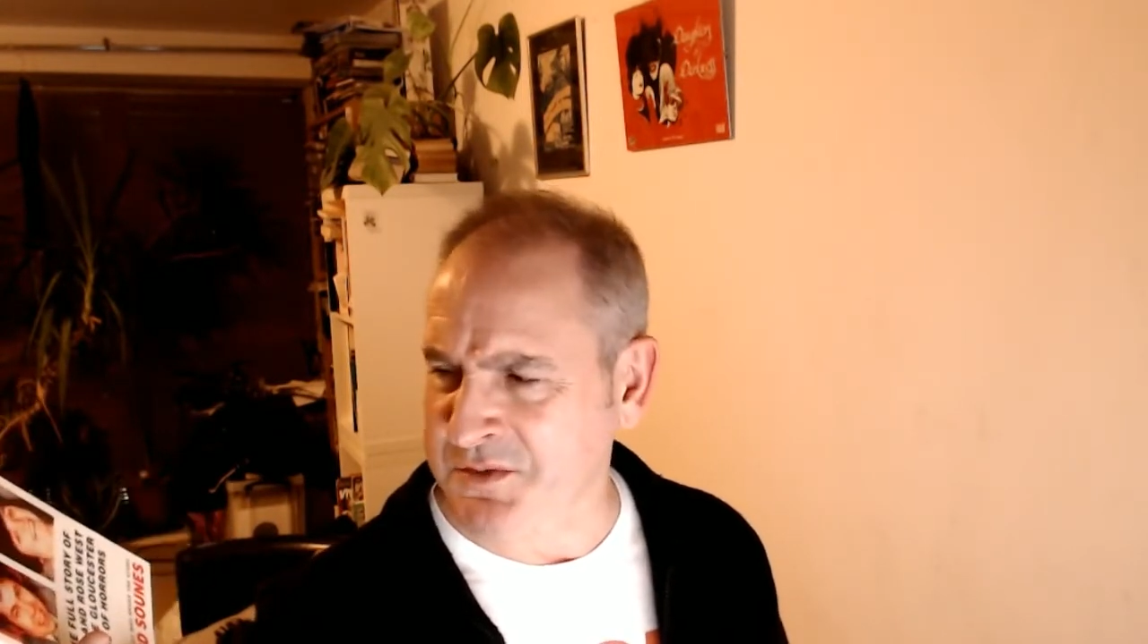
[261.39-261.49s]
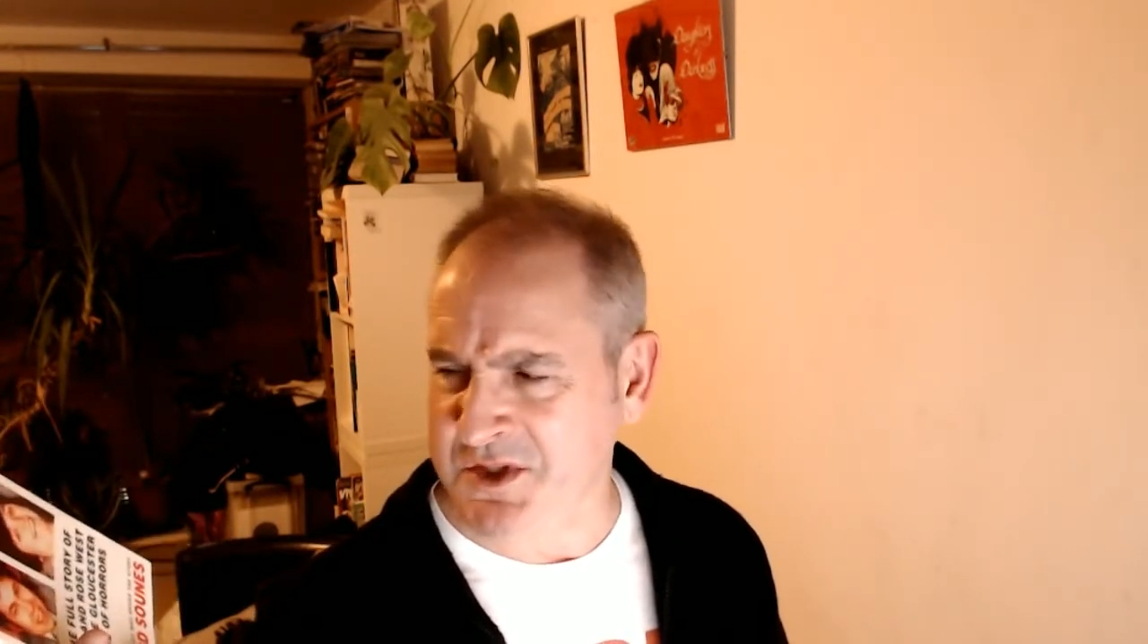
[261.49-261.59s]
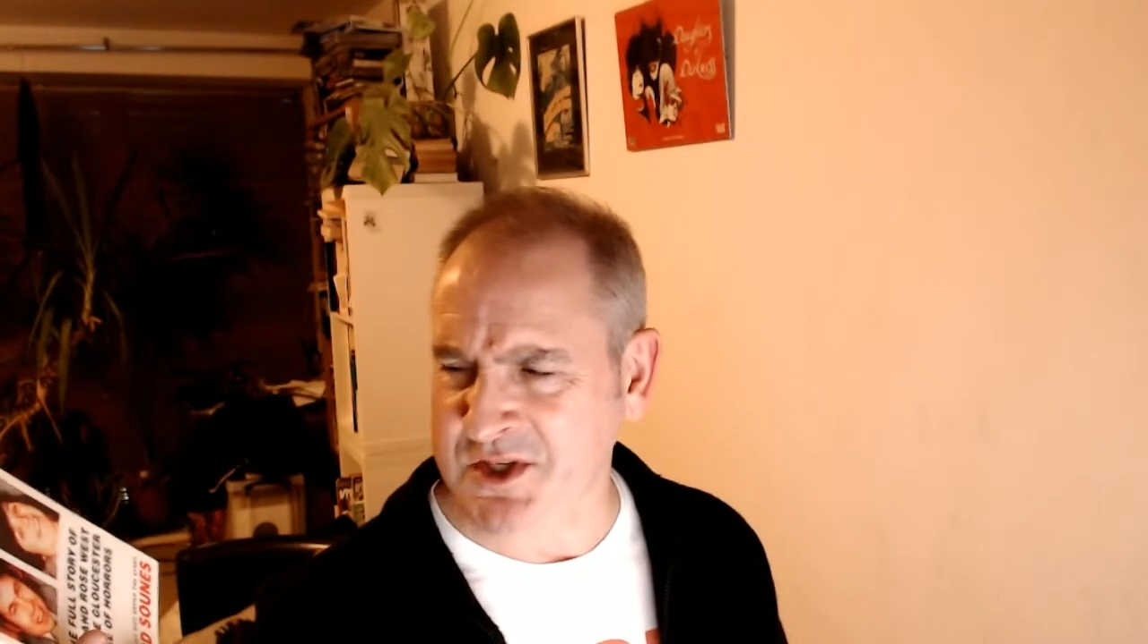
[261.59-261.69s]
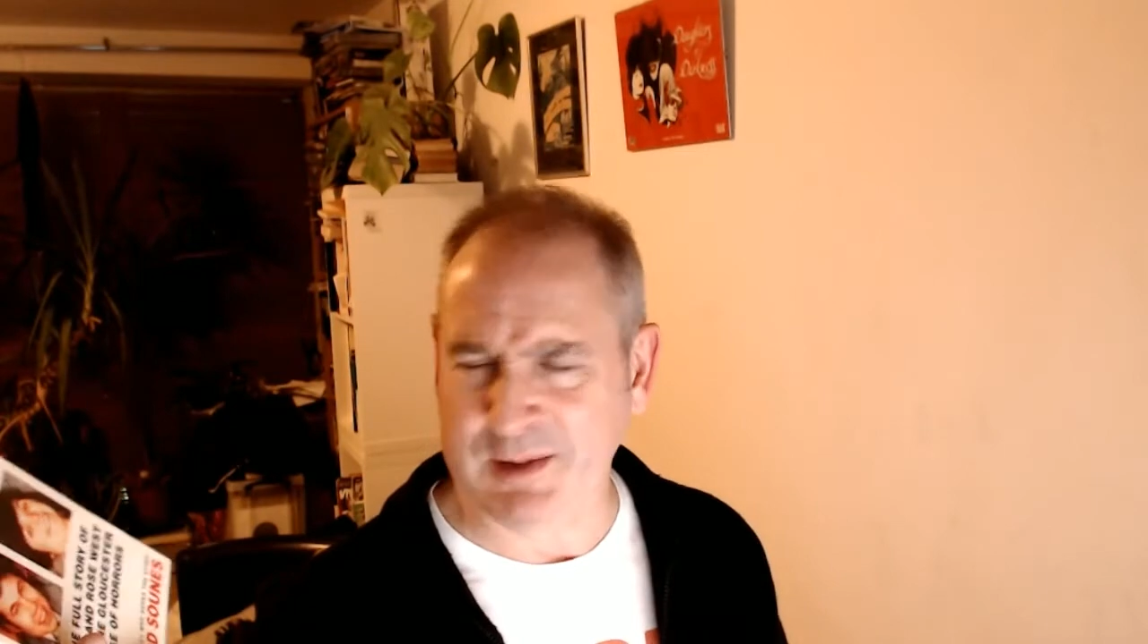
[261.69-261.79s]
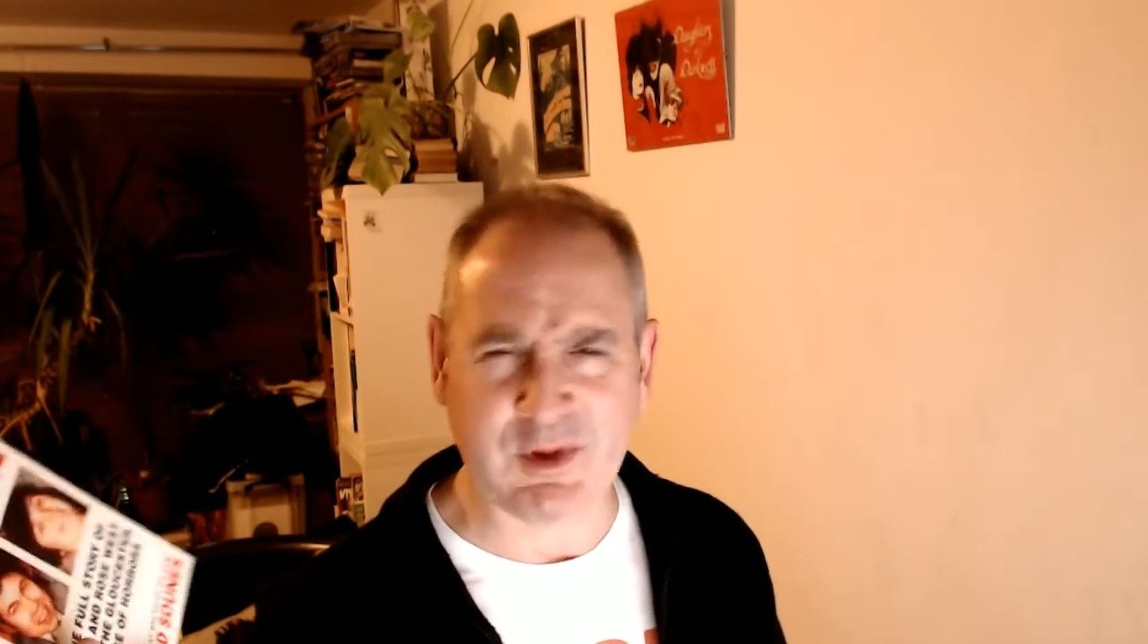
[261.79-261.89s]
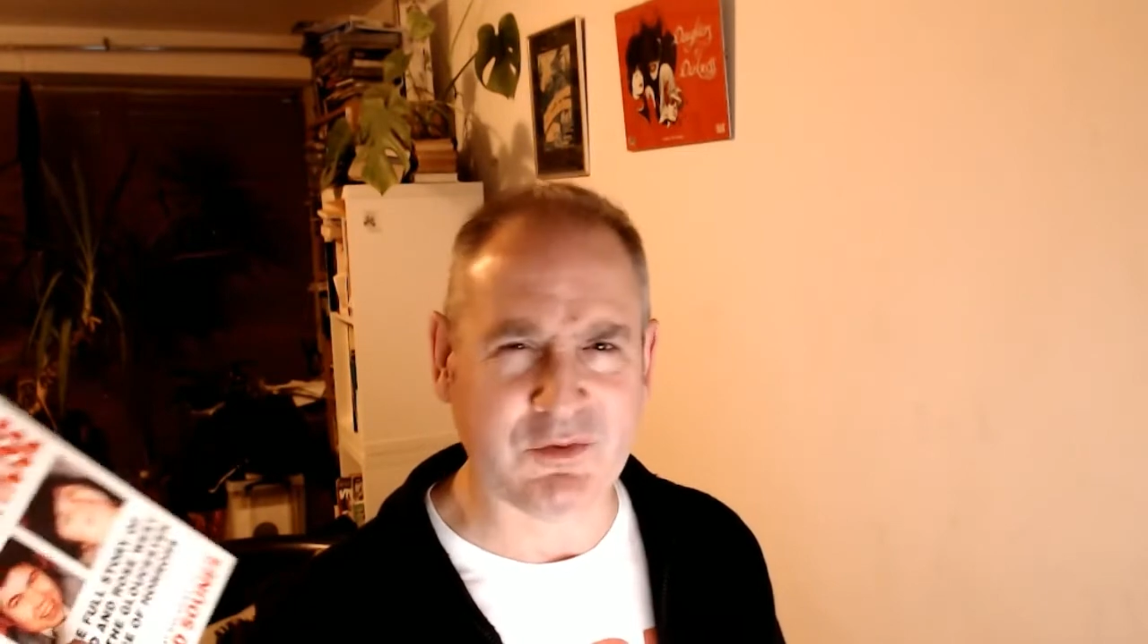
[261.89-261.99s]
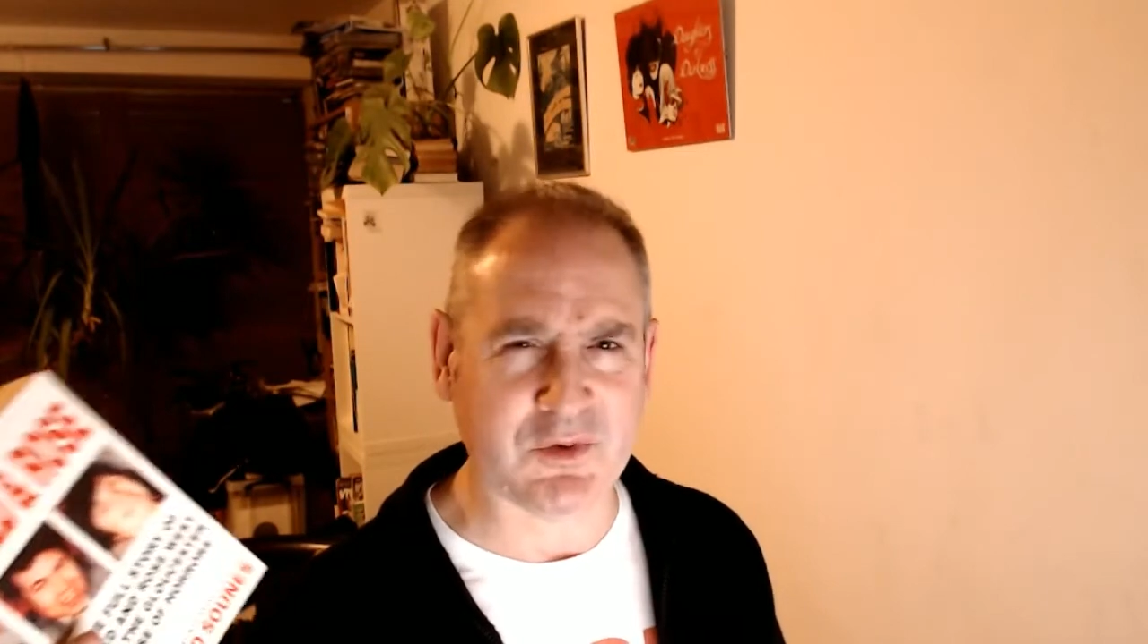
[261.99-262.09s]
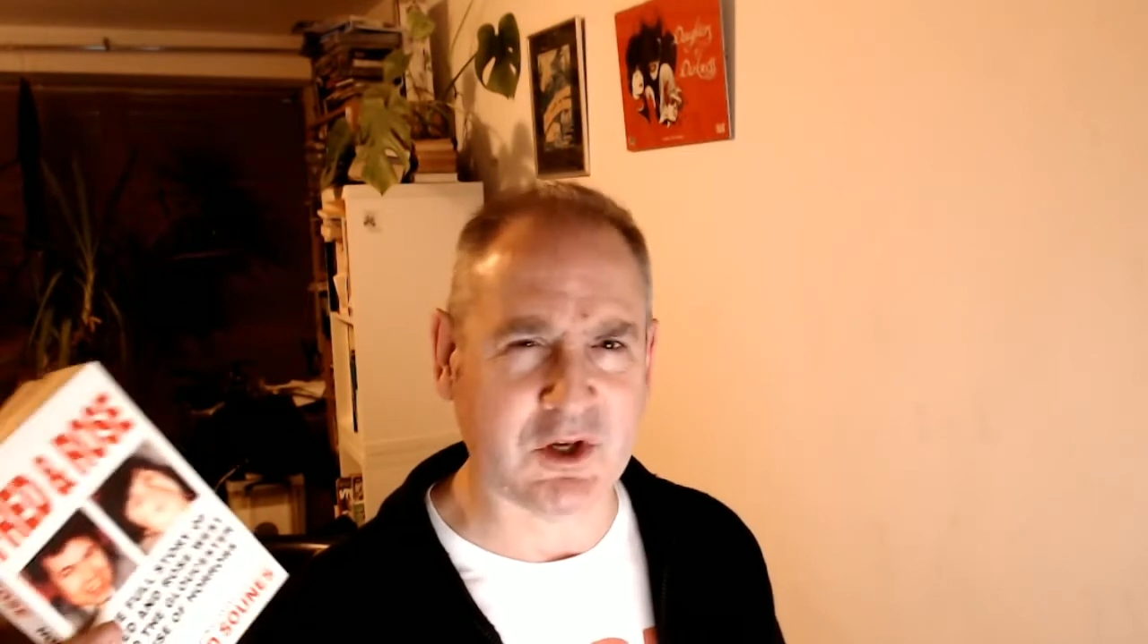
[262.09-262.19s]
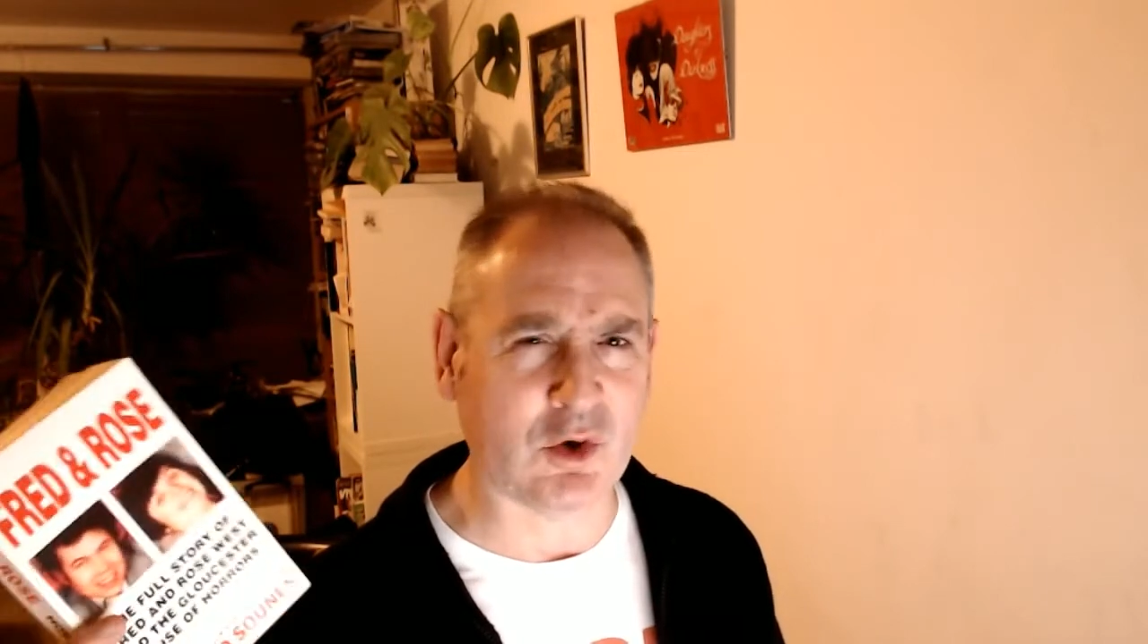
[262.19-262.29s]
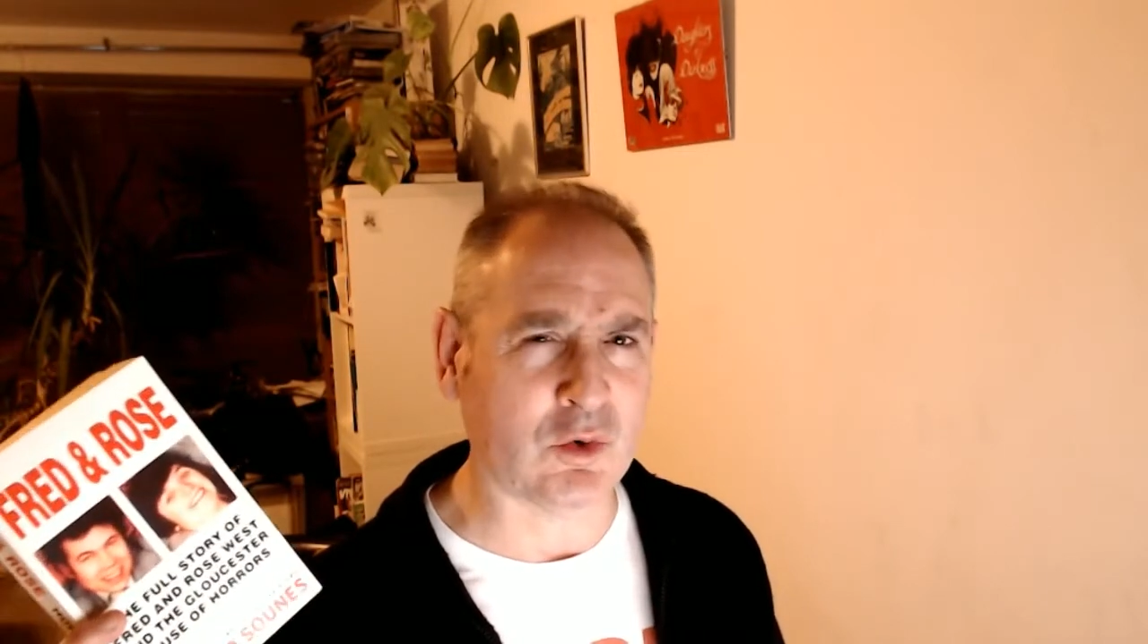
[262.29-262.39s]

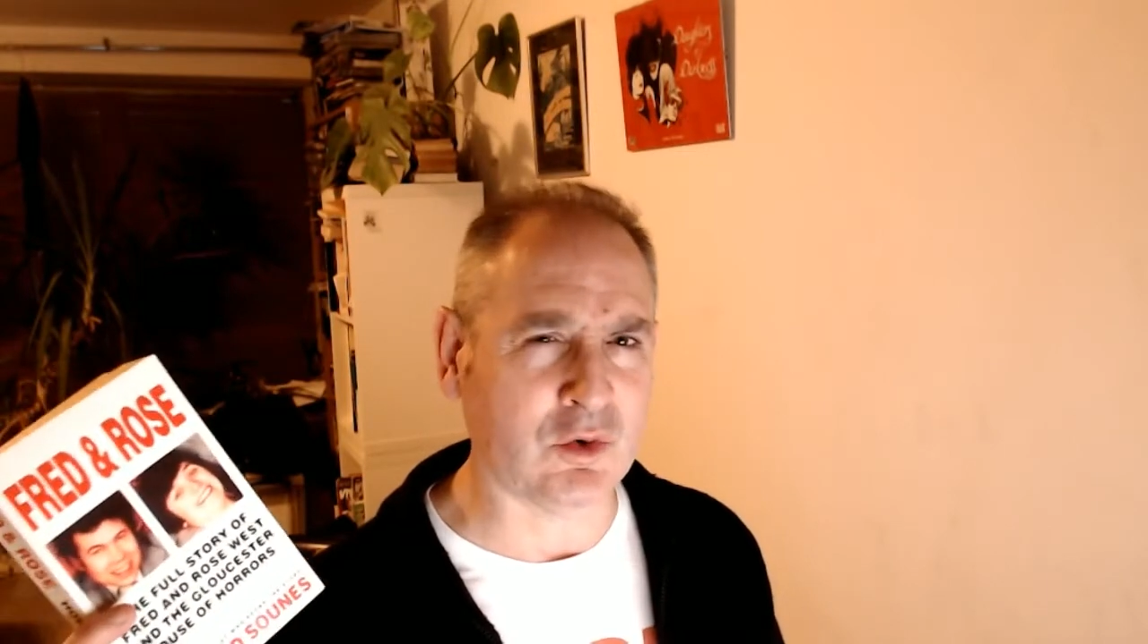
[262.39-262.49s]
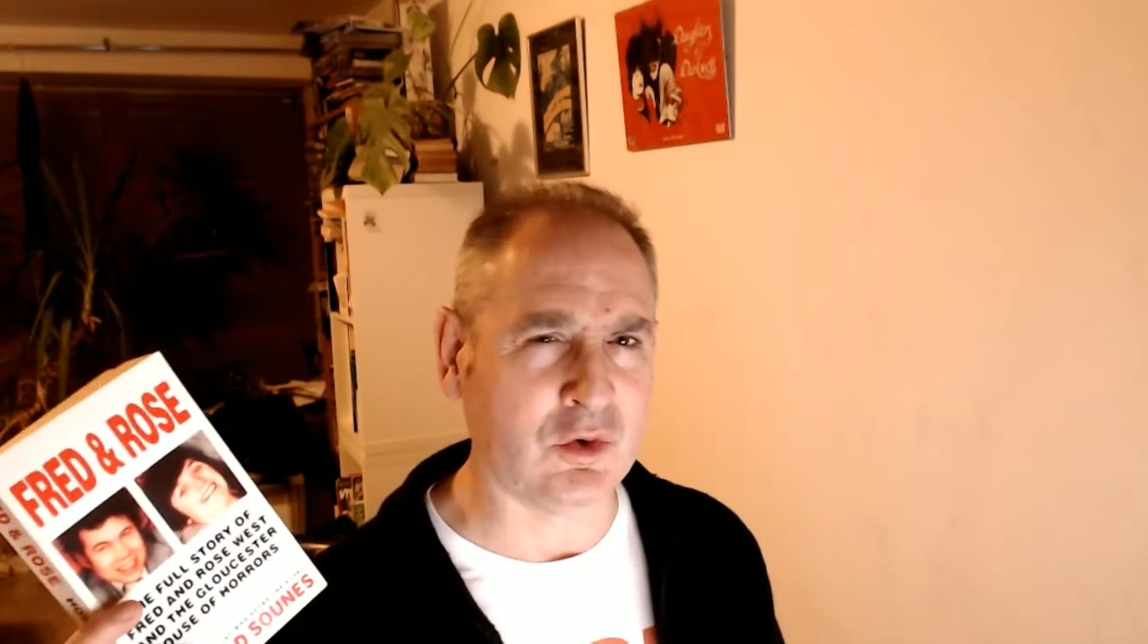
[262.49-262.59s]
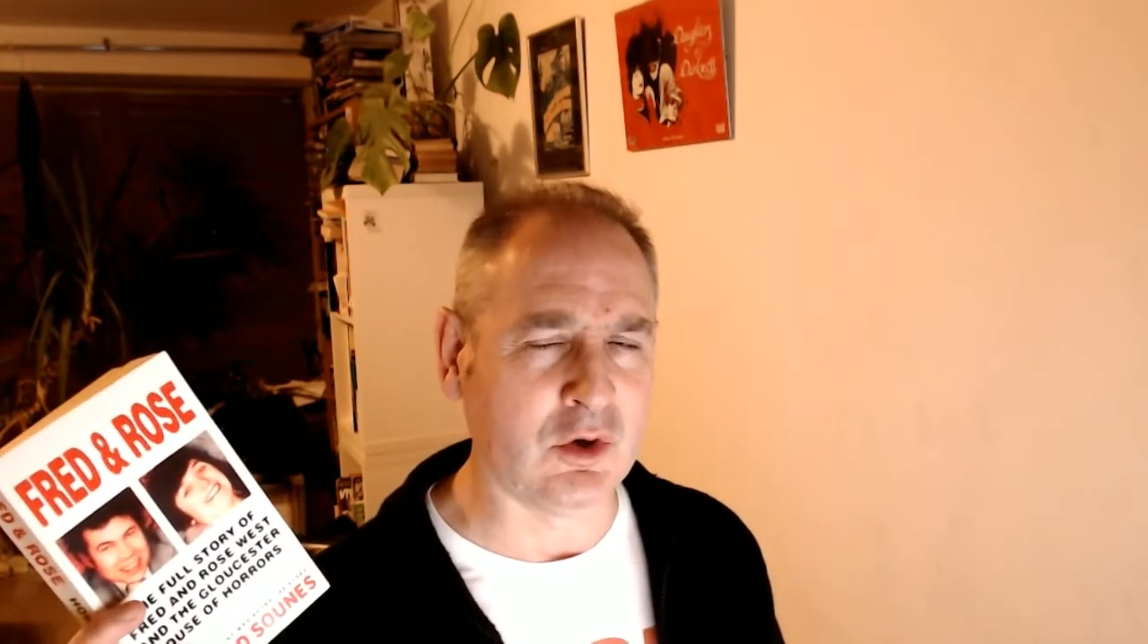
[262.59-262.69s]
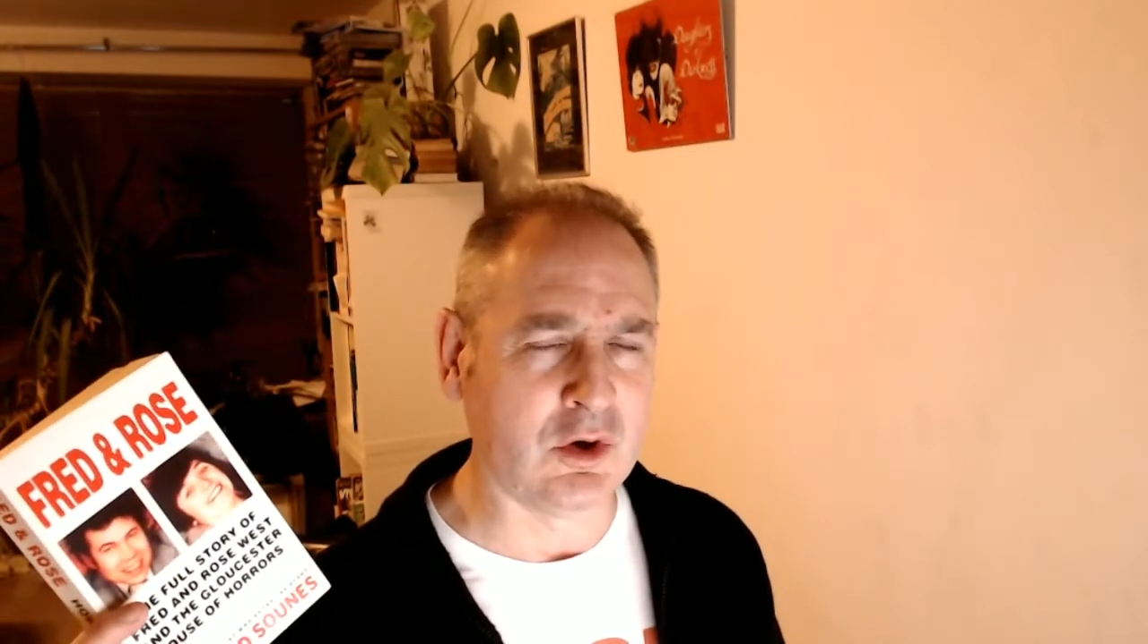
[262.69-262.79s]
semi-forgotten,